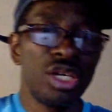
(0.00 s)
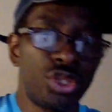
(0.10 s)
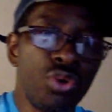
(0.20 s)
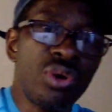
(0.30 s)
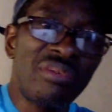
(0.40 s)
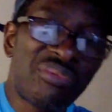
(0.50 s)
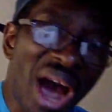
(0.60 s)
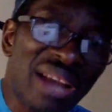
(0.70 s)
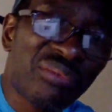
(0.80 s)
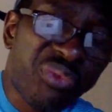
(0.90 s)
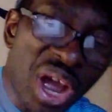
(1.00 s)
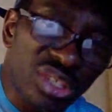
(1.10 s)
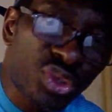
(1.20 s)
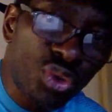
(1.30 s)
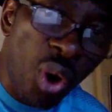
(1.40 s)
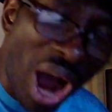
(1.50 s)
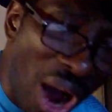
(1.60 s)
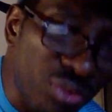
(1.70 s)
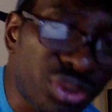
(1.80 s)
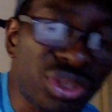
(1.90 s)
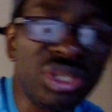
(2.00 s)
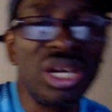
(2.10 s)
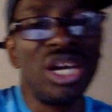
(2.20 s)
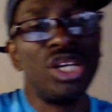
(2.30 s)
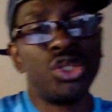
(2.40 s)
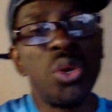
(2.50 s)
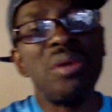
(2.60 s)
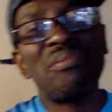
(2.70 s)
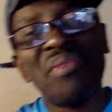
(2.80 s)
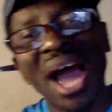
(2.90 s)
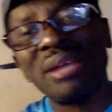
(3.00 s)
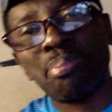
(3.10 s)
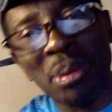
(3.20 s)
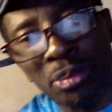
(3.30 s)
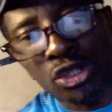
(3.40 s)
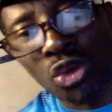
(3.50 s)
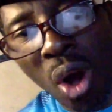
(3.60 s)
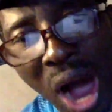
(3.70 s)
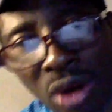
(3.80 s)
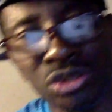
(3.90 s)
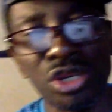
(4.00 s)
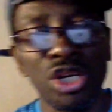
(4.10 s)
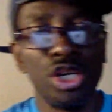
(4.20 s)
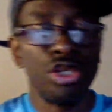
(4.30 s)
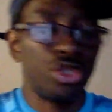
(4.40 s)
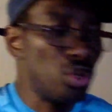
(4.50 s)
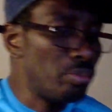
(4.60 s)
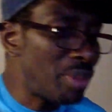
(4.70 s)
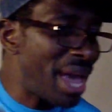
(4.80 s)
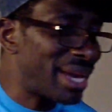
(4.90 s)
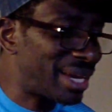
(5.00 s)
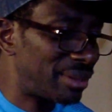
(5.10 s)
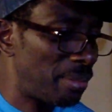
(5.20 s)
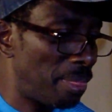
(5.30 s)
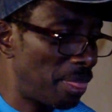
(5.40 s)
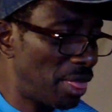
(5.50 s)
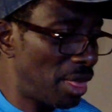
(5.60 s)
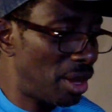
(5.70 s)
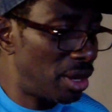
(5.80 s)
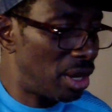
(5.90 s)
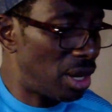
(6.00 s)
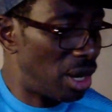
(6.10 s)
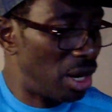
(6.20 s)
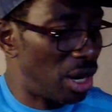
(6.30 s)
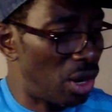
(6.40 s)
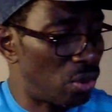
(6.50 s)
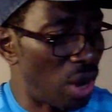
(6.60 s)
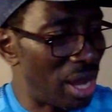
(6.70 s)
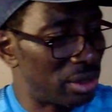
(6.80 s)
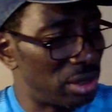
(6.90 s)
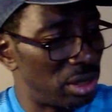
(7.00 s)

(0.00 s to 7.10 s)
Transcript: you invite friends to your house, you invite people to your house, you make, all right,